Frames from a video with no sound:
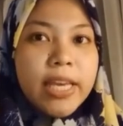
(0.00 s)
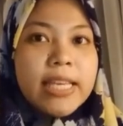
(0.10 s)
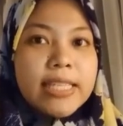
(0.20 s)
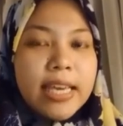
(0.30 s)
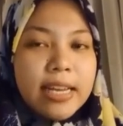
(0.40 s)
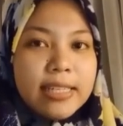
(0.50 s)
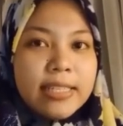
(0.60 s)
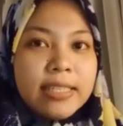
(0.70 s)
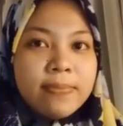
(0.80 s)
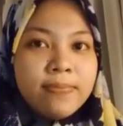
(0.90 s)
Skills.
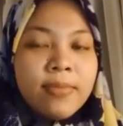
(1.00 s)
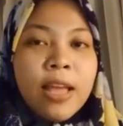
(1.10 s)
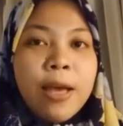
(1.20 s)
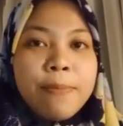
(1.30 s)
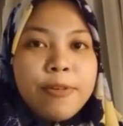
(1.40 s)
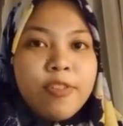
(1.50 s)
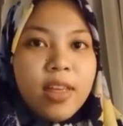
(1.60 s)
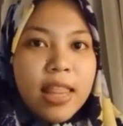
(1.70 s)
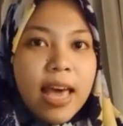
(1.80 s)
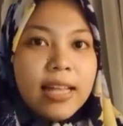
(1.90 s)
Before
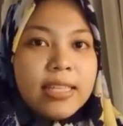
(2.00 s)
that,